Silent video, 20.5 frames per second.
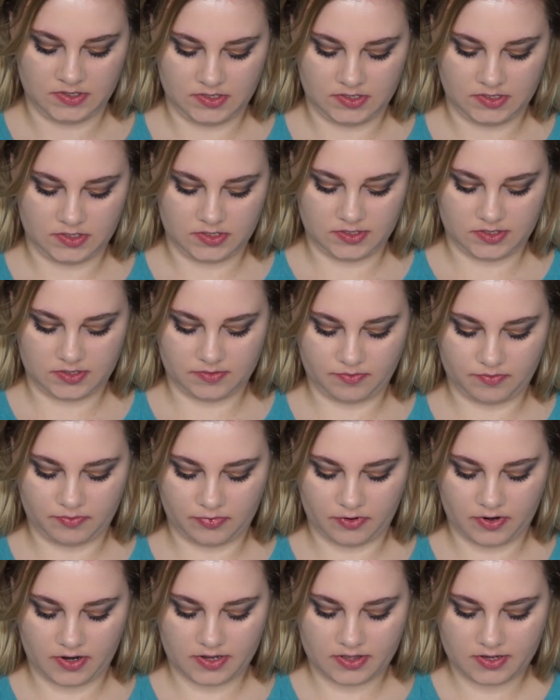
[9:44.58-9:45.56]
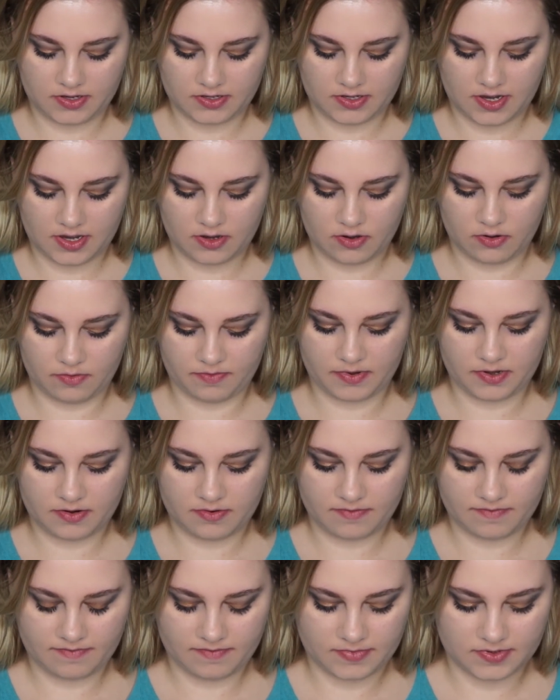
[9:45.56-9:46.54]
So let's break this guy open.
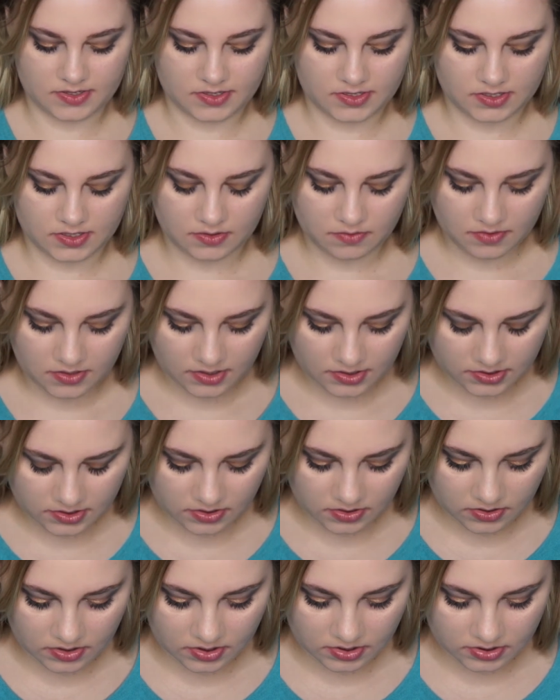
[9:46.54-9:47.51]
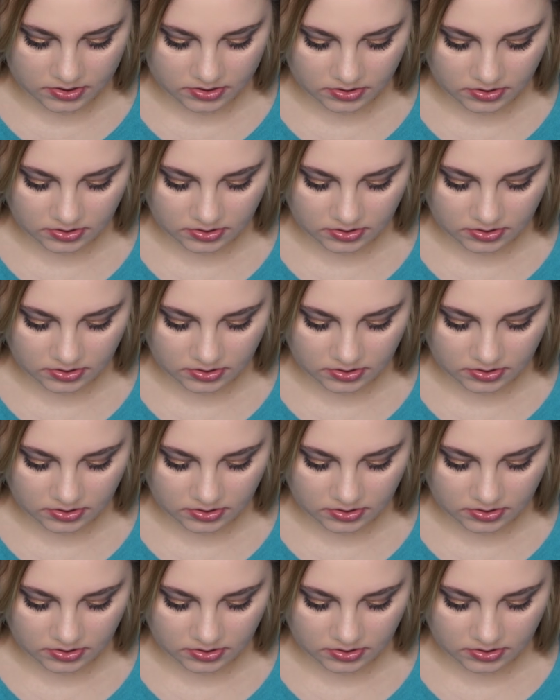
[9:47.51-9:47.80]
Let's see what it's got.